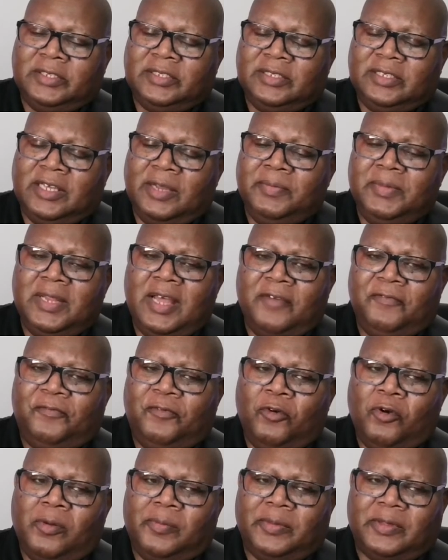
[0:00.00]
Give me that
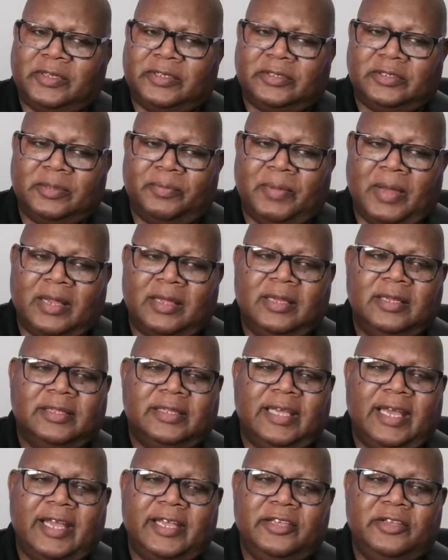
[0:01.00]
formula. Somebody,
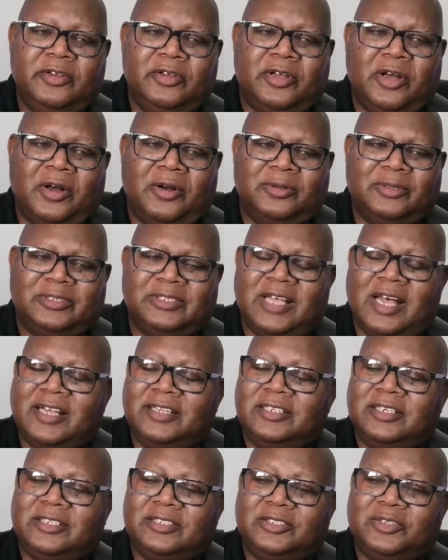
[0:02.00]
there you go.
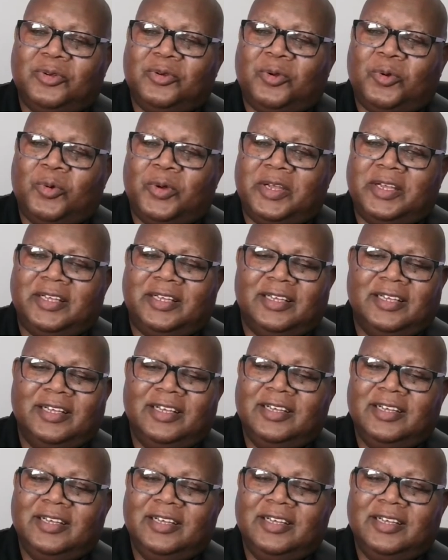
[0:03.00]
Sonia is so quick.